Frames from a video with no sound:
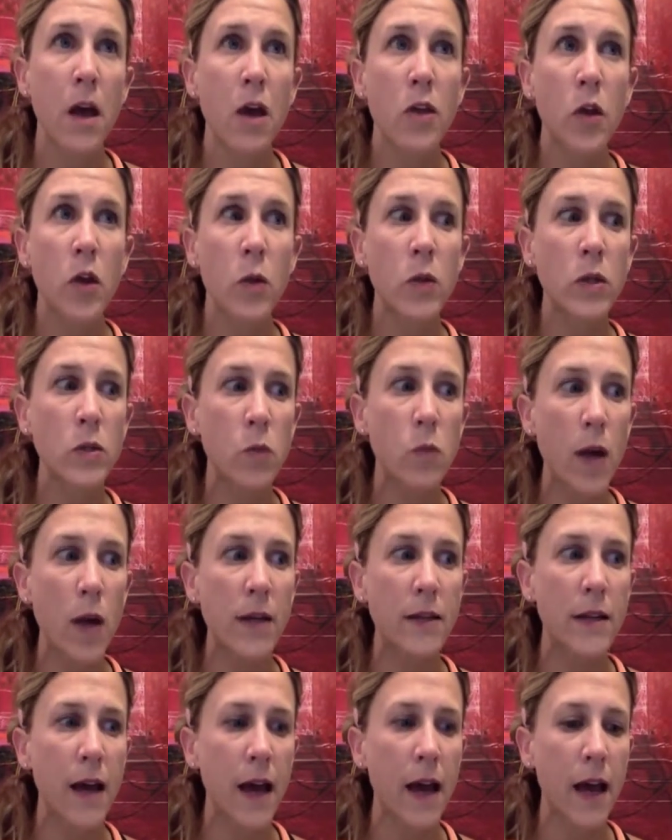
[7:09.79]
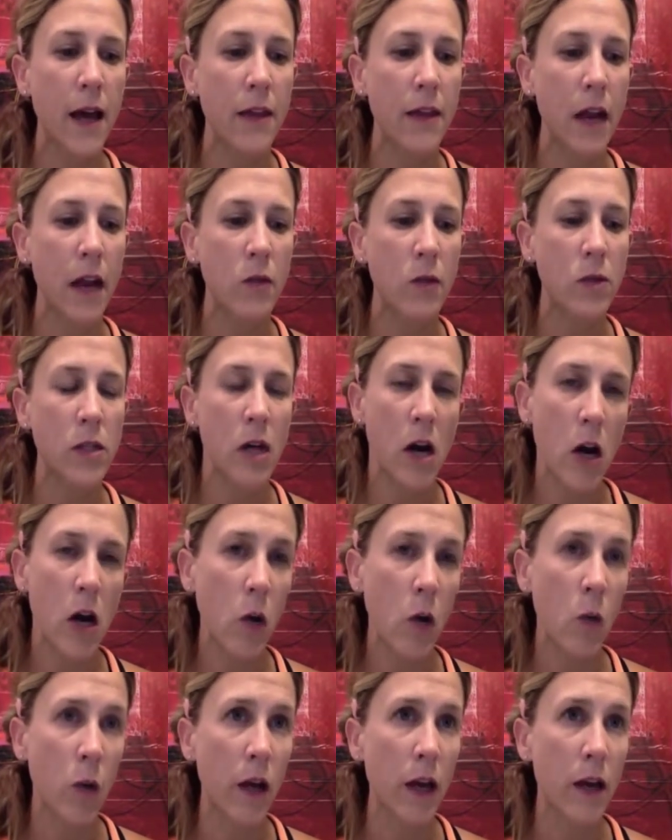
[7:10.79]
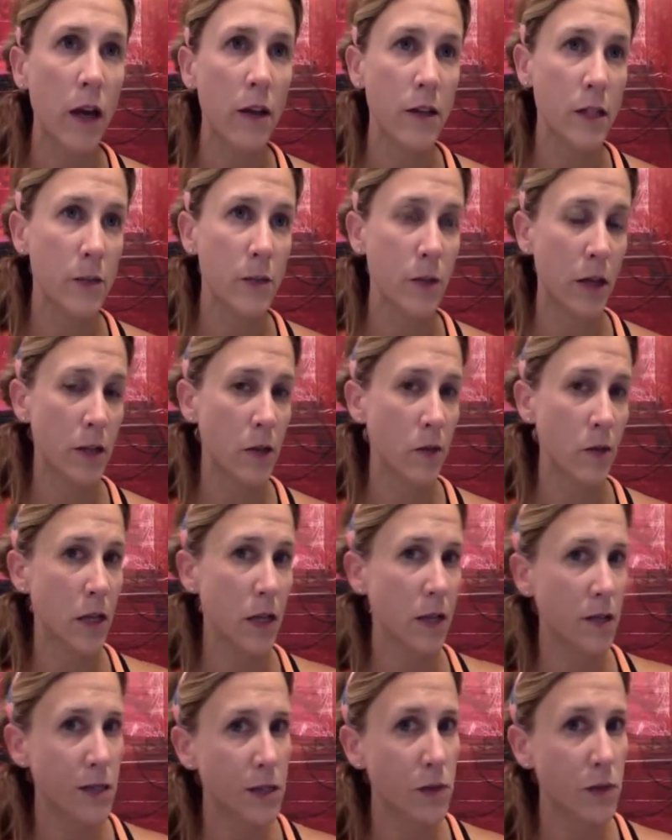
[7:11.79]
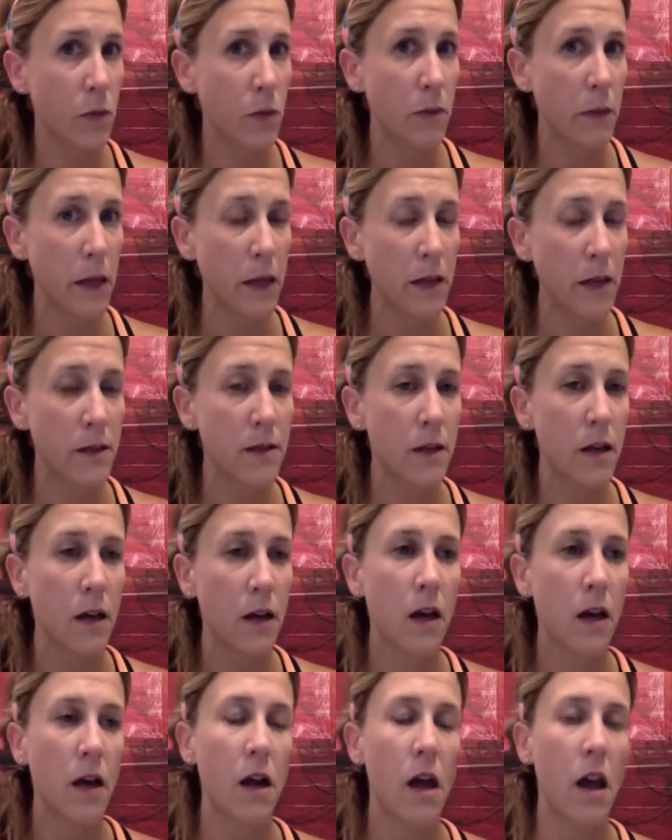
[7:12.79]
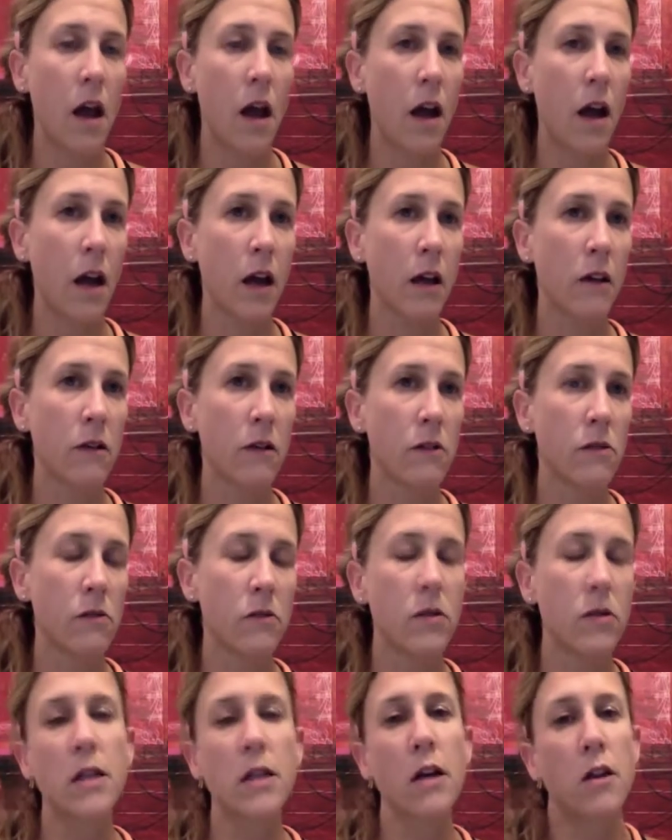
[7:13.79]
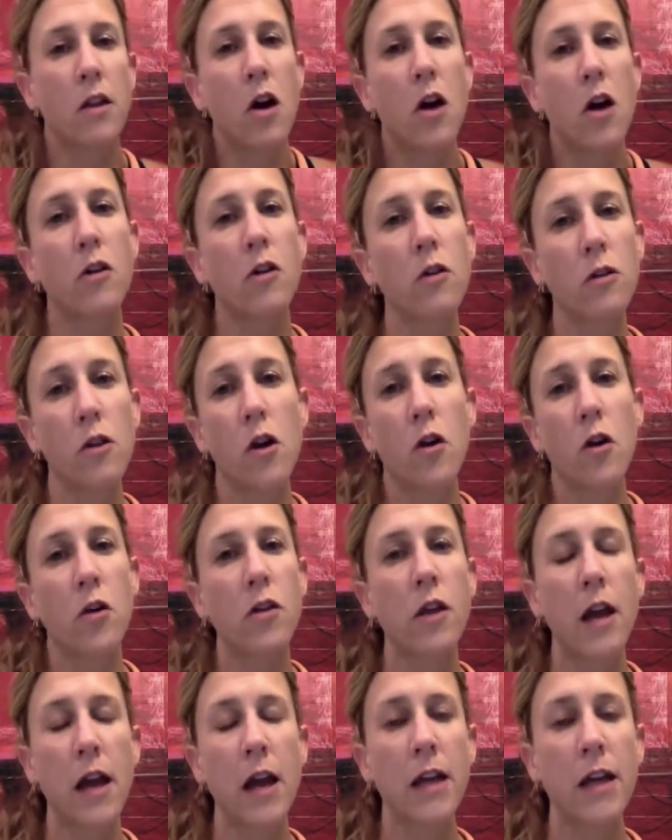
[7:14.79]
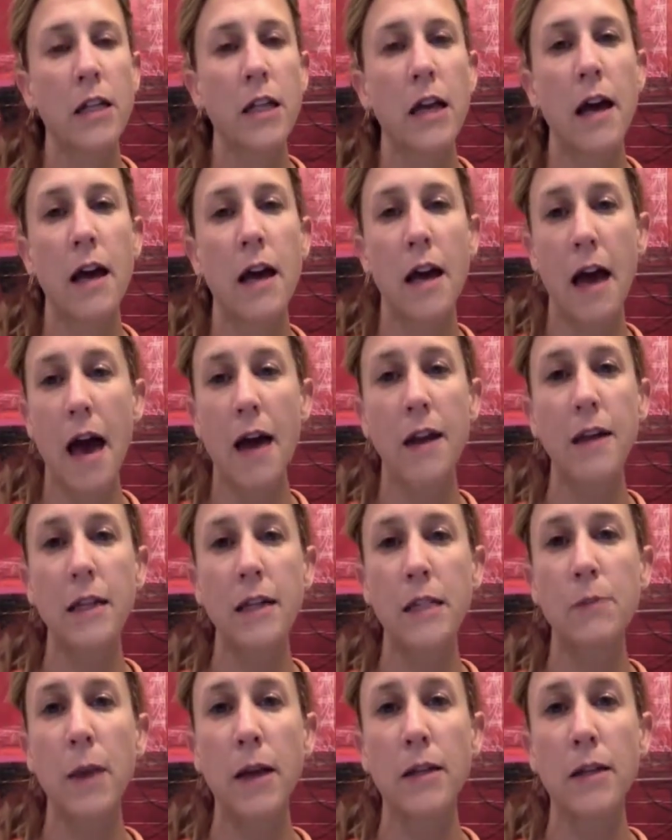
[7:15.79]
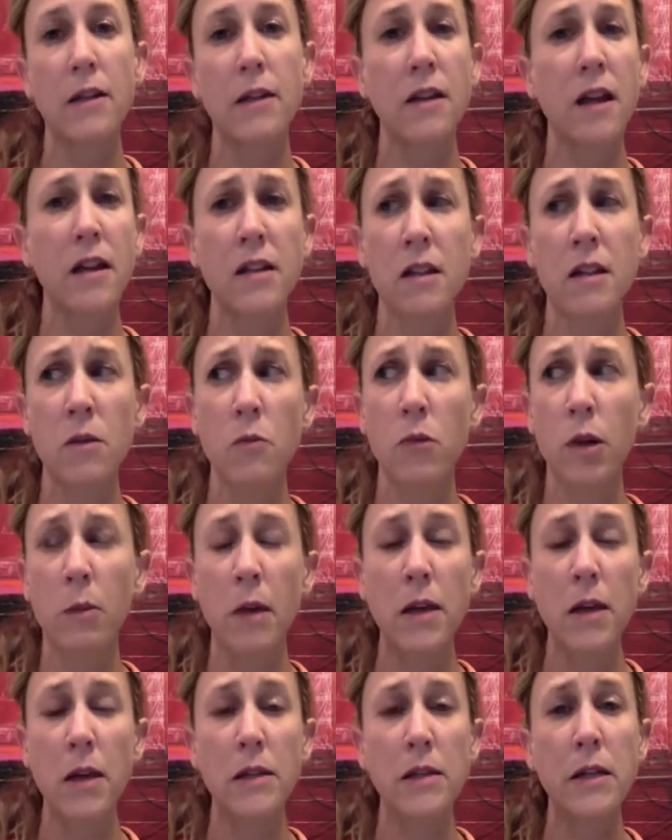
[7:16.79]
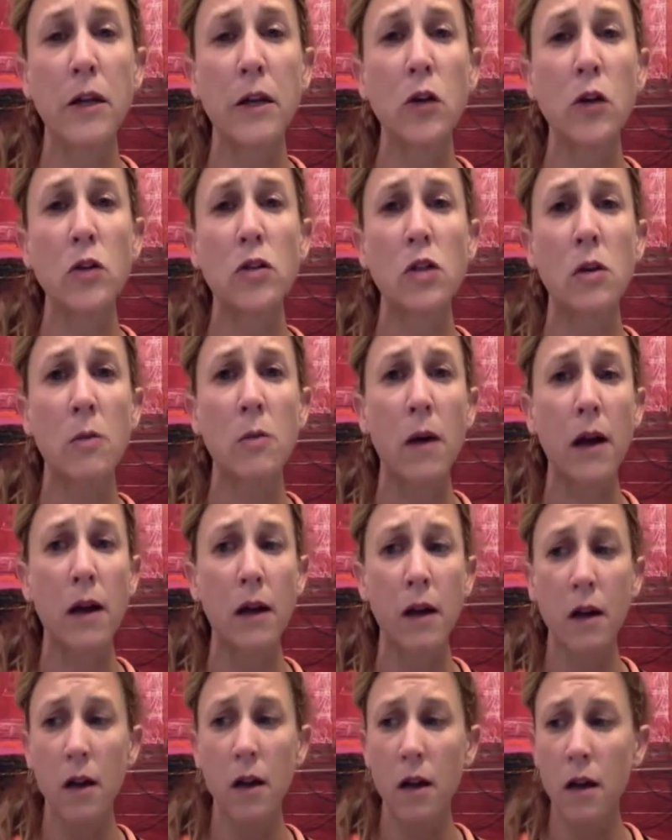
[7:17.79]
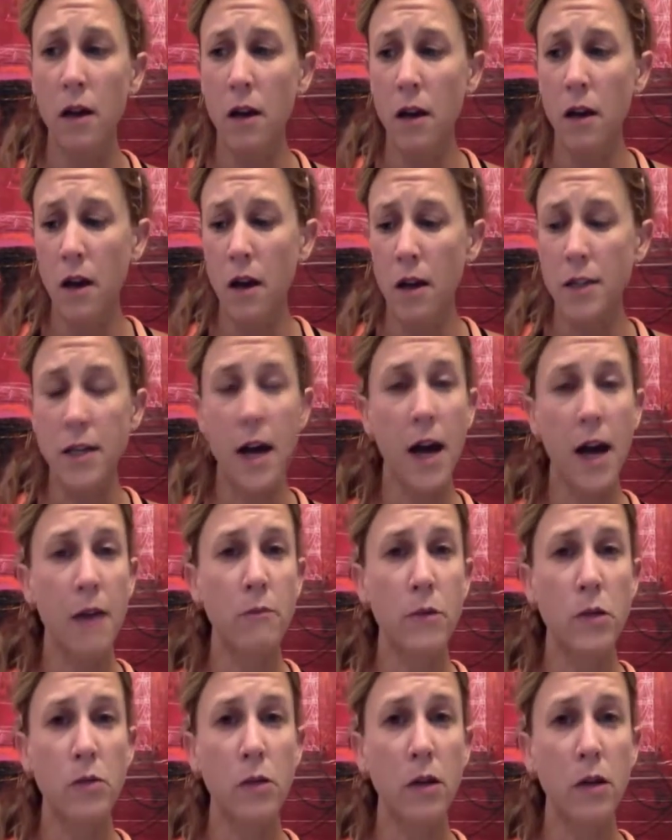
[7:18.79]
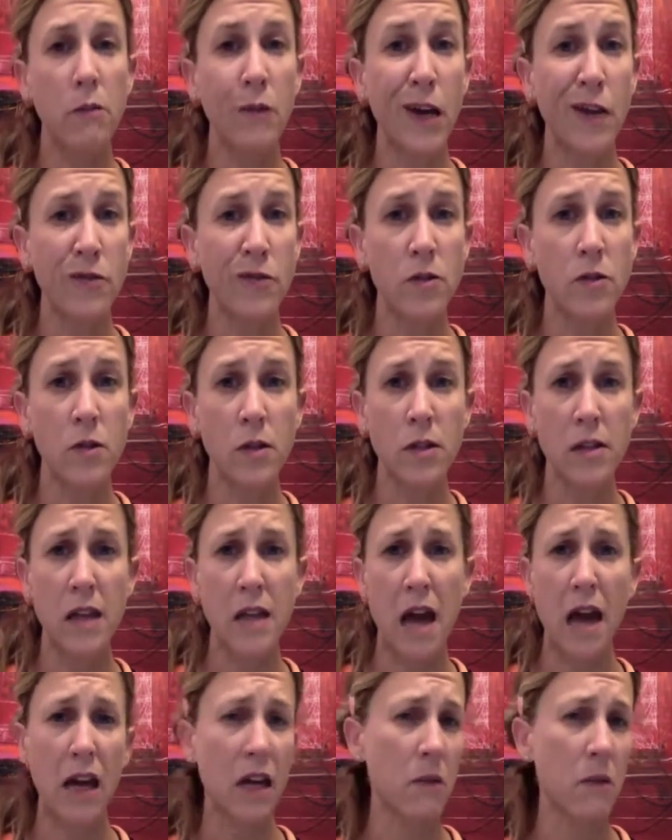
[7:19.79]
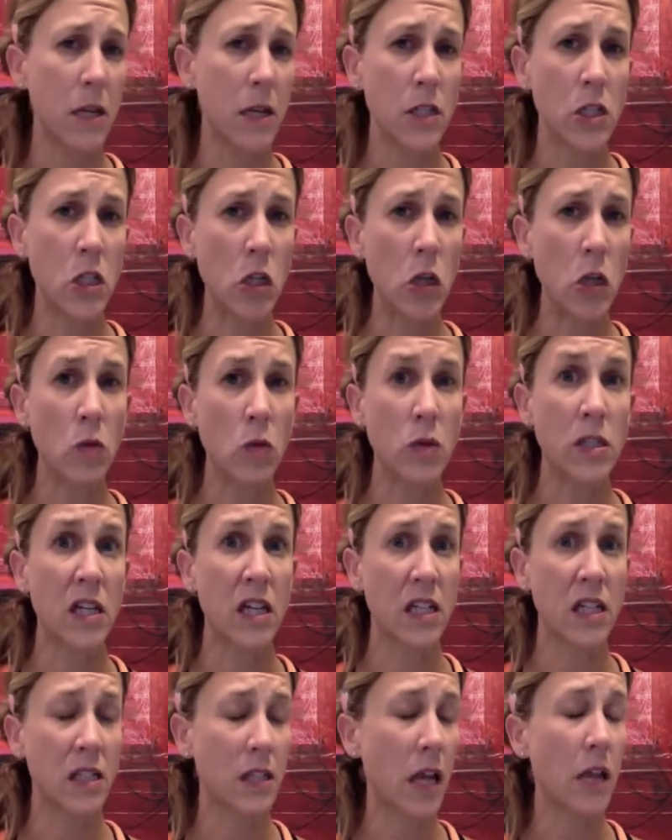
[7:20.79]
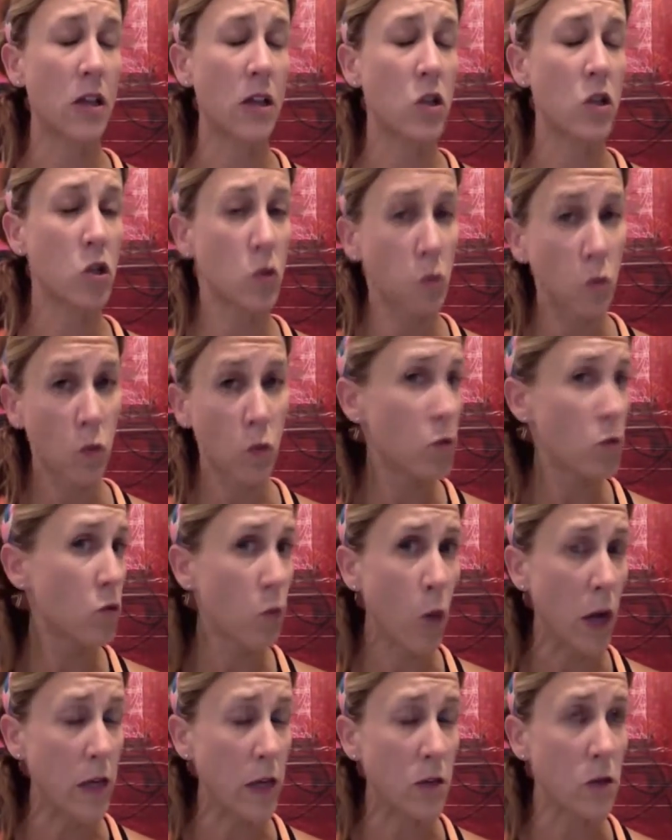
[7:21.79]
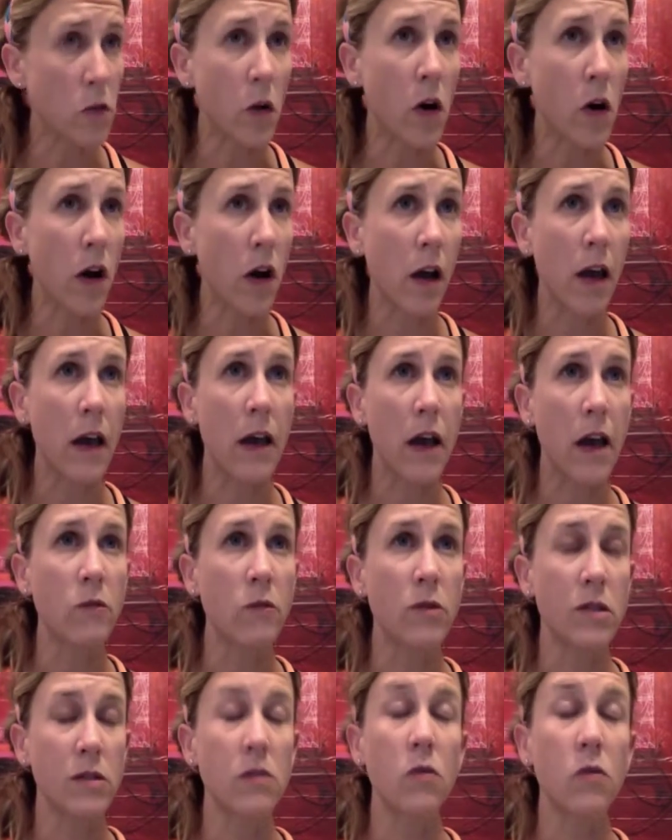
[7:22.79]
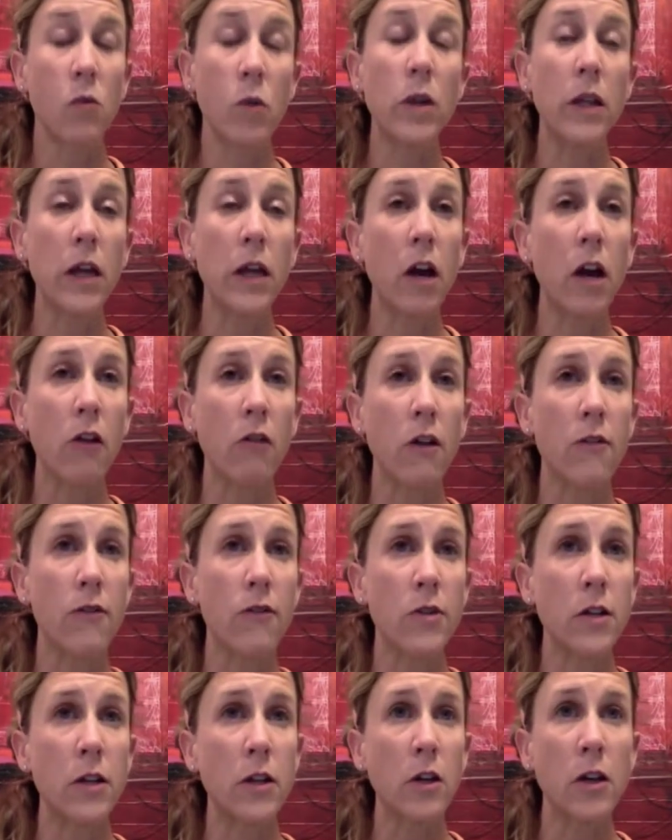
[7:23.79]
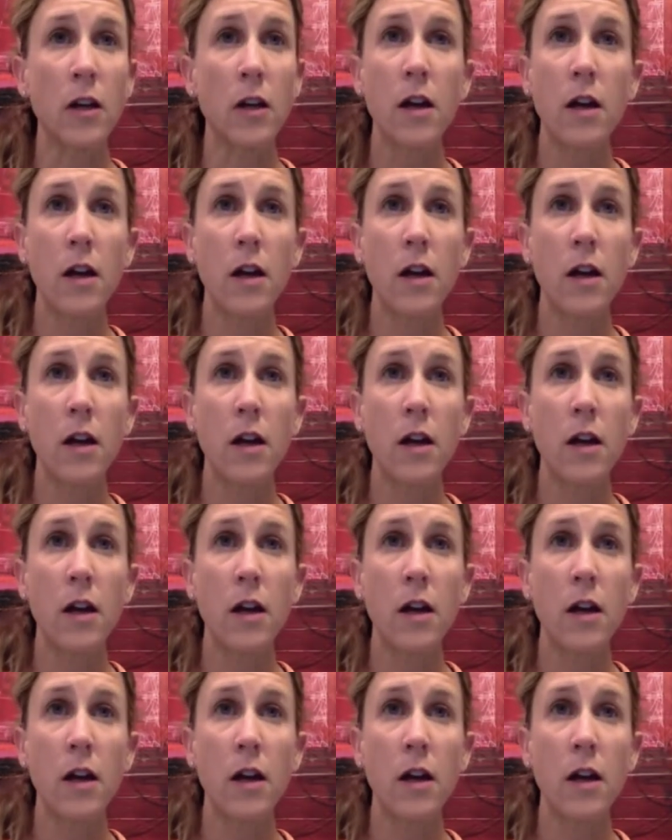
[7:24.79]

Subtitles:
There was one day that I was hungry, and it's because I was at a swim meet, and I was there longer than I had expected, and I didn't bring my dinner. So my time between my afternoon snack and my dinner was extended way too long, and I was really hungry for dinner.